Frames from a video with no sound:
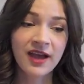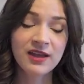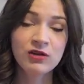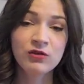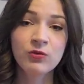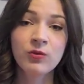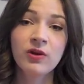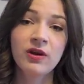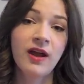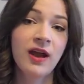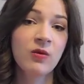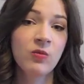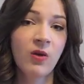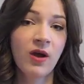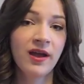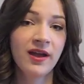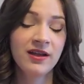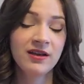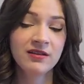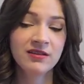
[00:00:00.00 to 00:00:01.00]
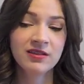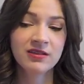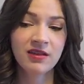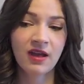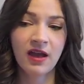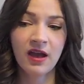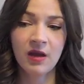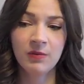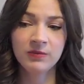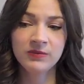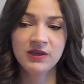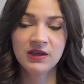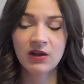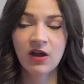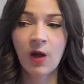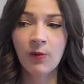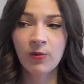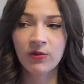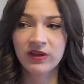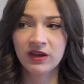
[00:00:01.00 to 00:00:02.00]
kind of where I was a
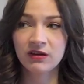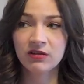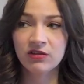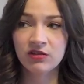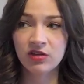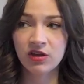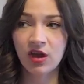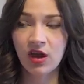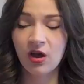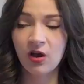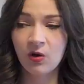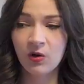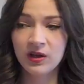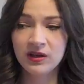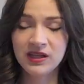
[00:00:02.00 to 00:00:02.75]
couple years ago.